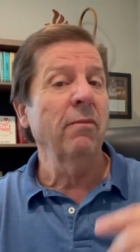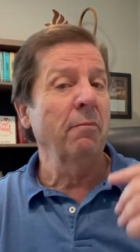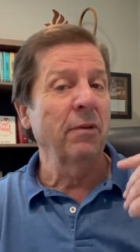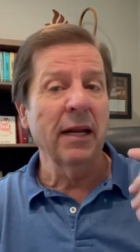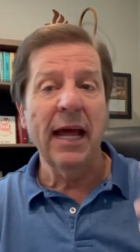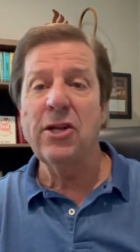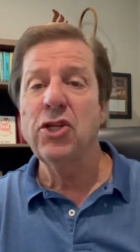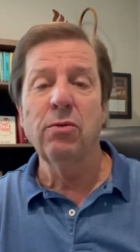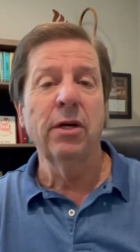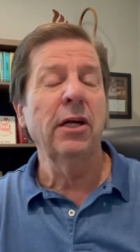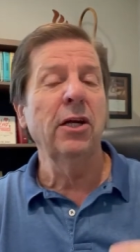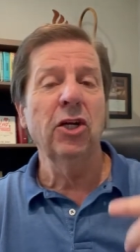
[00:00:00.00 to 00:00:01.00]
I'm glad you were
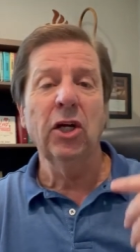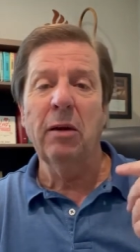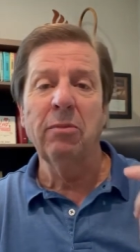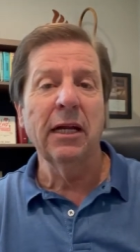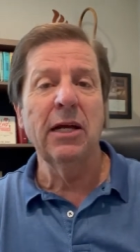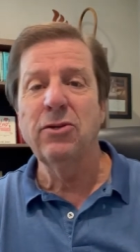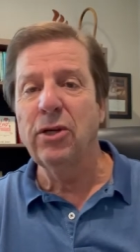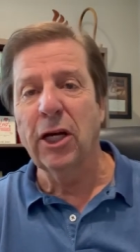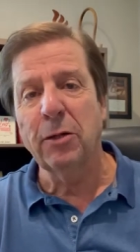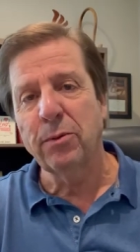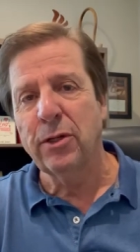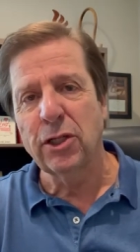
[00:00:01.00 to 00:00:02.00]
here. I'm glad you got to
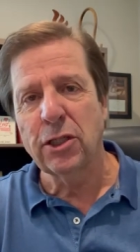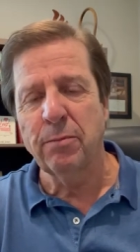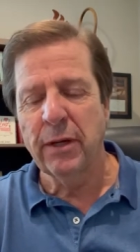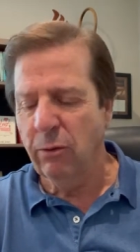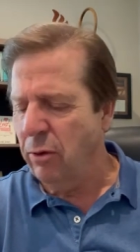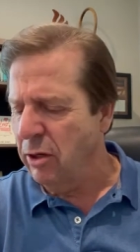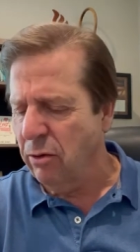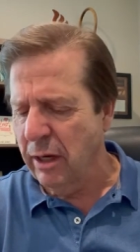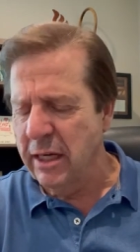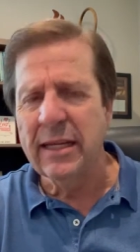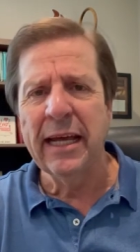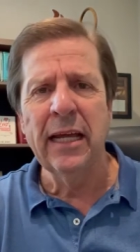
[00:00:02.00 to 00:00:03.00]
participate. What a
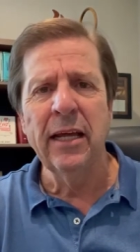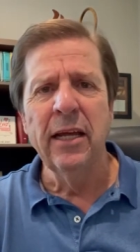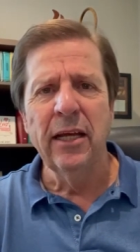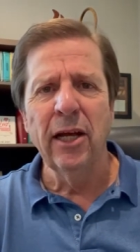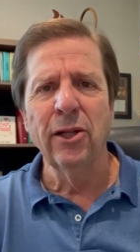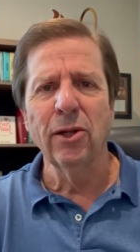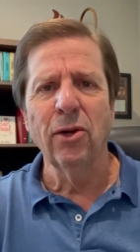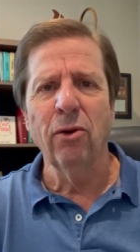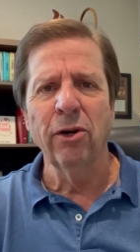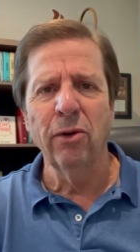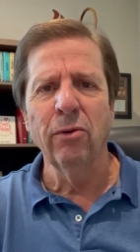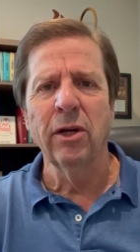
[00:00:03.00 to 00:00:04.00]
great day in the
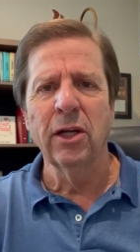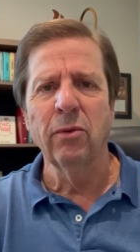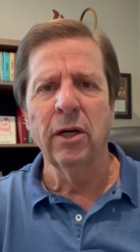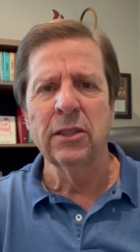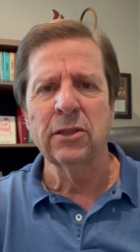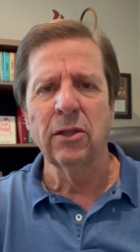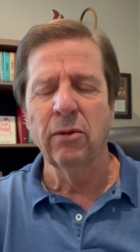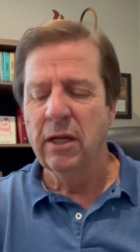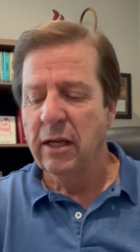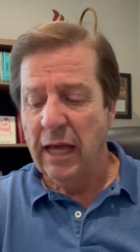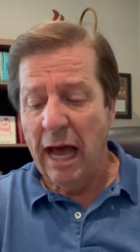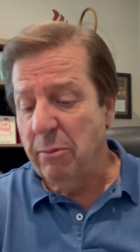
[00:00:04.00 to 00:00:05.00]
Lord it really was. So
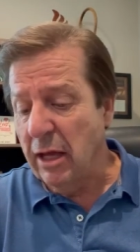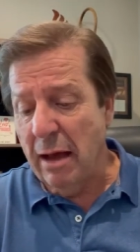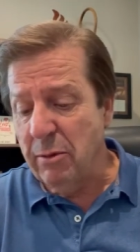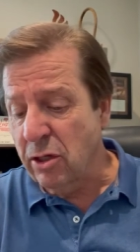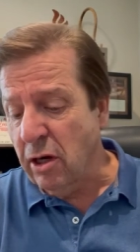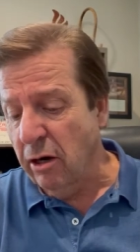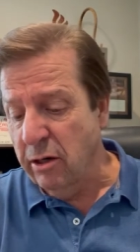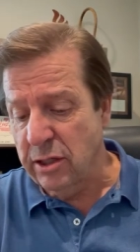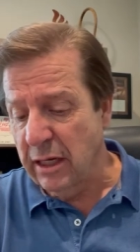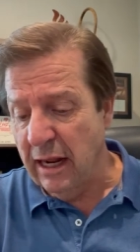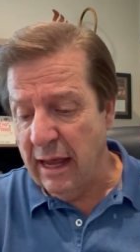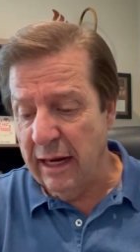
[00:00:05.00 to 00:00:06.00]
I'm, I'm encouraged,
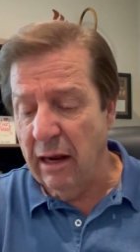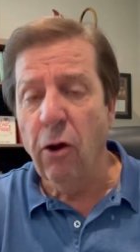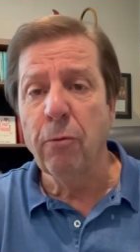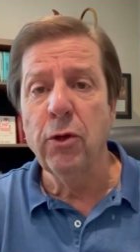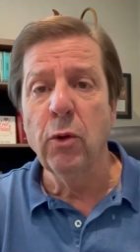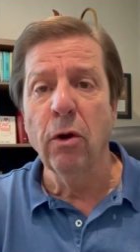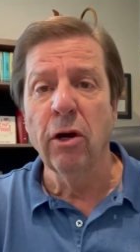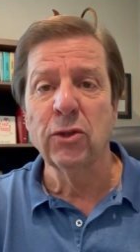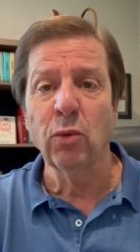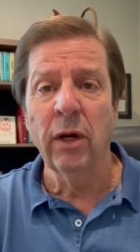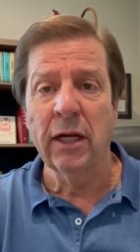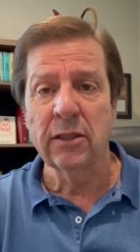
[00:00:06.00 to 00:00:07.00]
and I, and I hope you were as
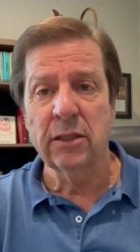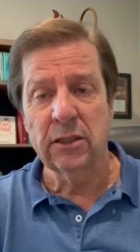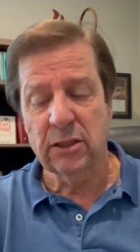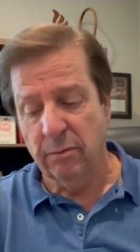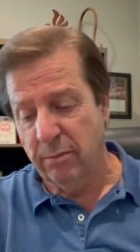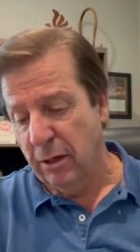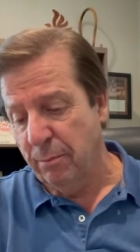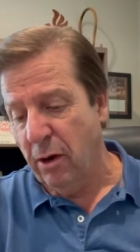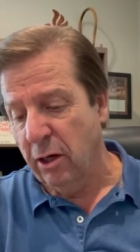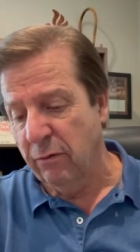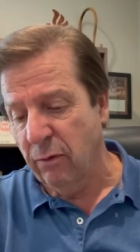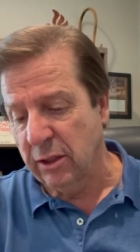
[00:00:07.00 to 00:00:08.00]
well to, to be a
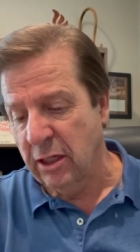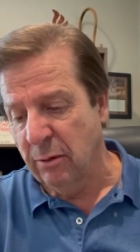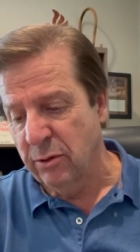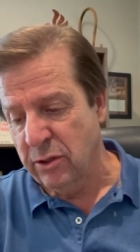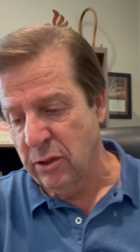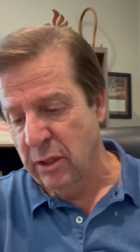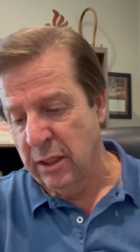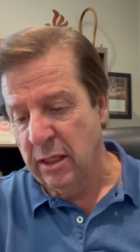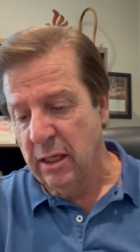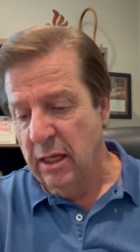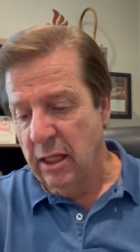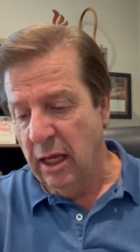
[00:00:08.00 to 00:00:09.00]
part of what God was doing.
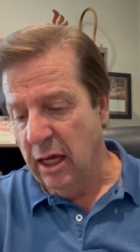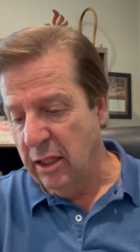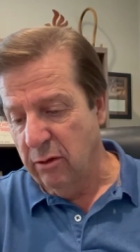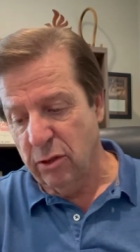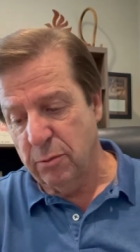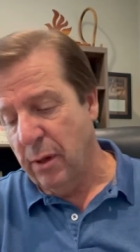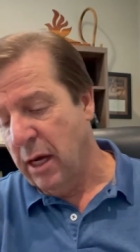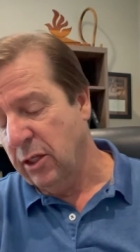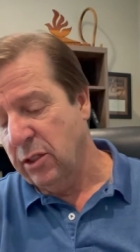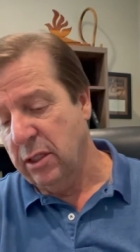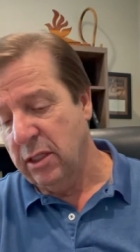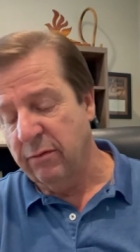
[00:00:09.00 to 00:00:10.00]
Uh, the response
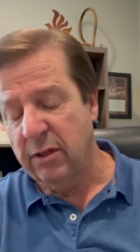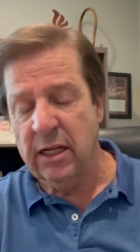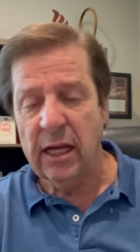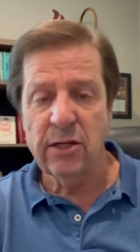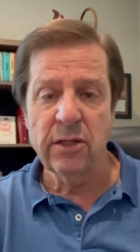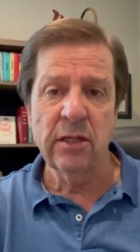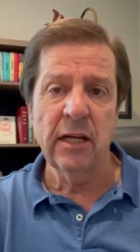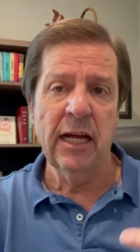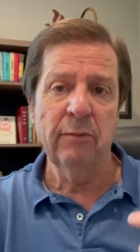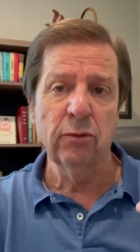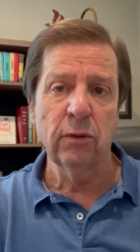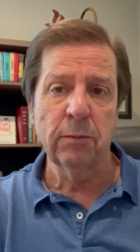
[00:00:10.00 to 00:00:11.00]
at the invitation time,
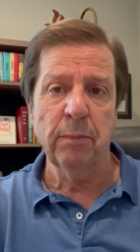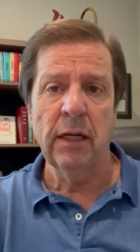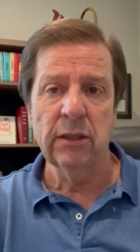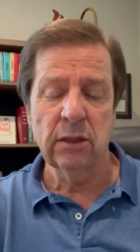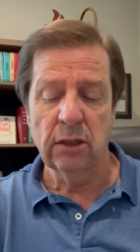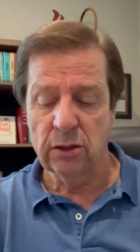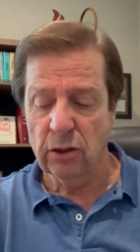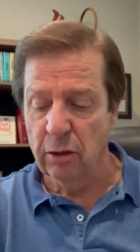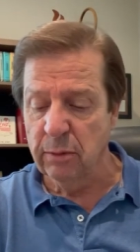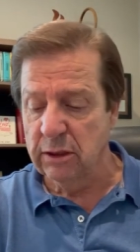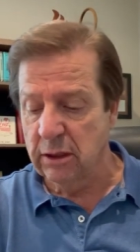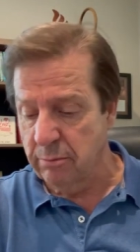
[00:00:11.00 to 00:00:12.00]
times, response to the
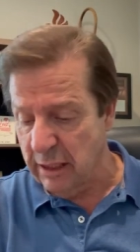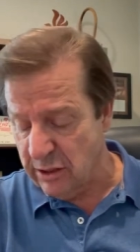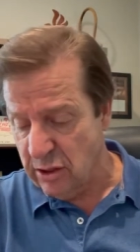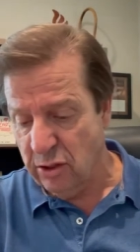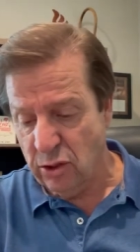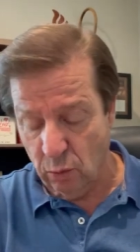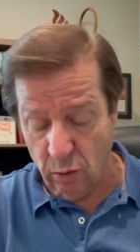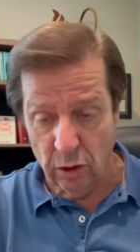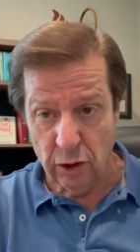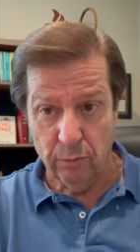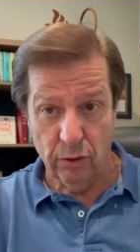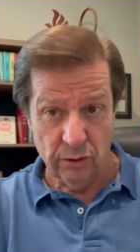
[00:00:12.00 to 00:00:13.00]
sermons, the message, the word,
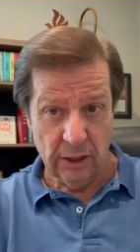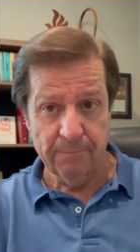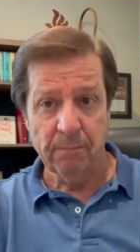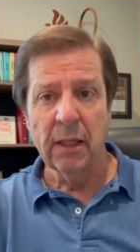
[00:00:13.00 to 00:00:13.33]
the music,